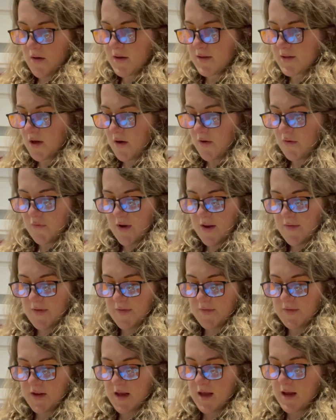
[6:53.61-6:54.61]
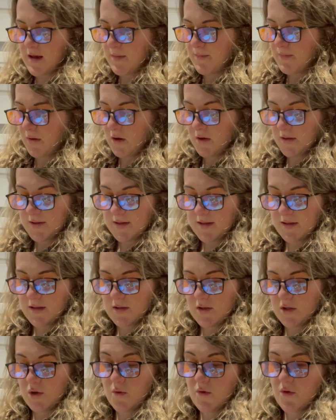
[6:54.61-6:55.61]
So 350 plus
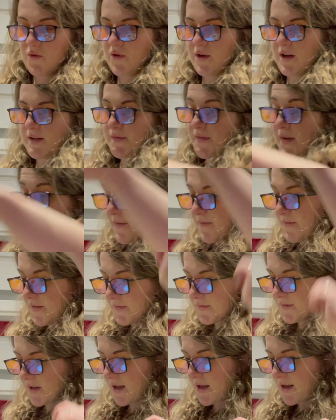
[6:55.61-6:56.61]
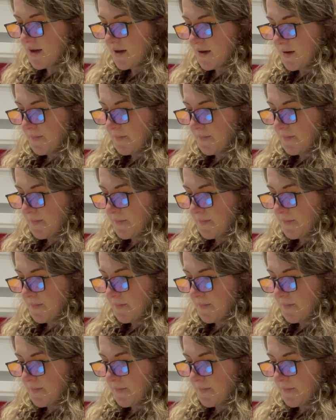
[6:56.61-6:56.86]
200 is 550.